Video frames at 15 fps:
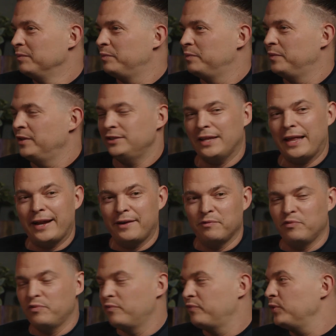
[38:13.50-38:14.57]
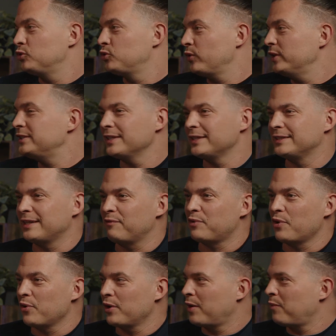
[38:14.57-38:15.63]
there's a lot of futuristic stuff going on.